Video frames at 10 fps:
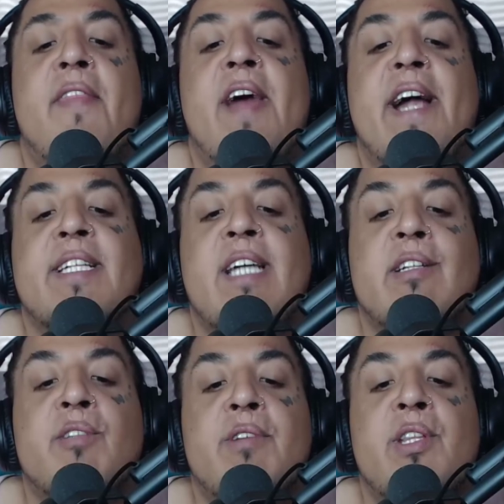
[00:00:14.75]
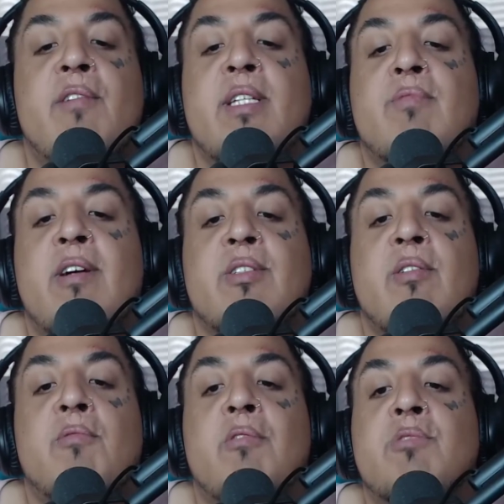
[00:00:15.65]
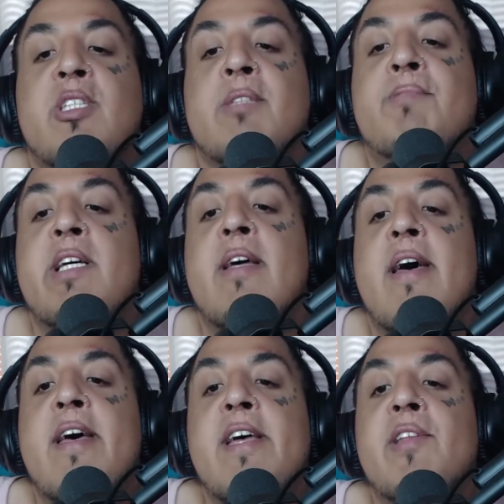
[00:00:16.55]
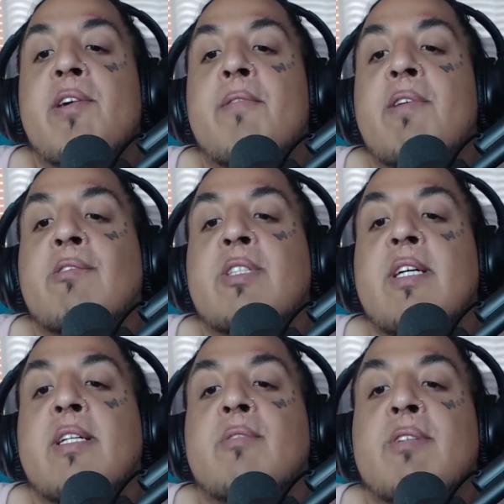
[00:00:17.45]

That is out the window as well, so it won't just be either of those things.